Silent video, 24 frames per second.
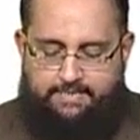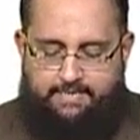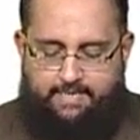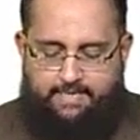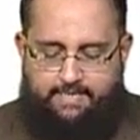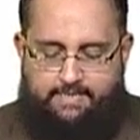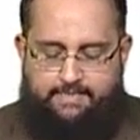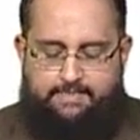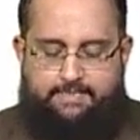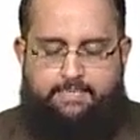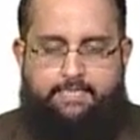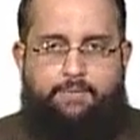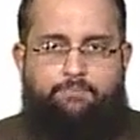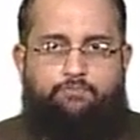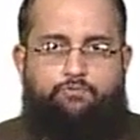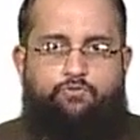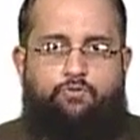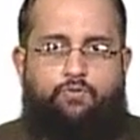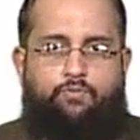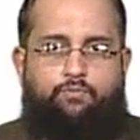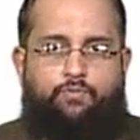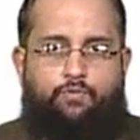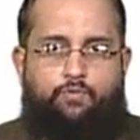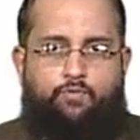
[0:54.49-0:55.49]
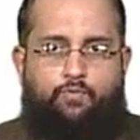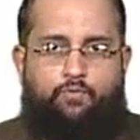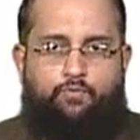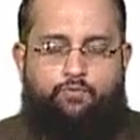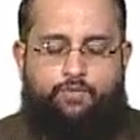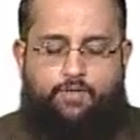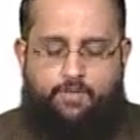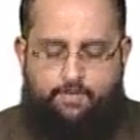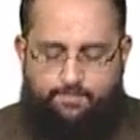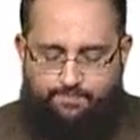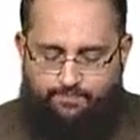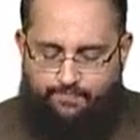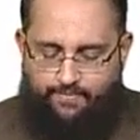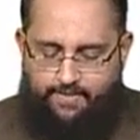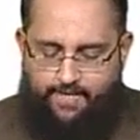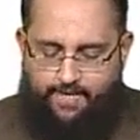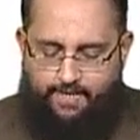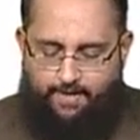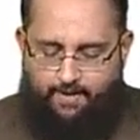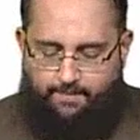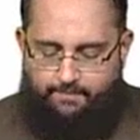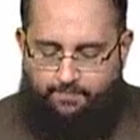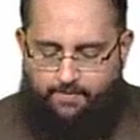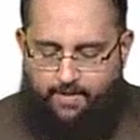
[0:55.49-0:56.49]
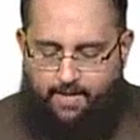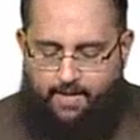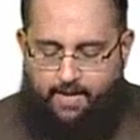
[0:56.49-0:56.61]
the conceptual view of the data.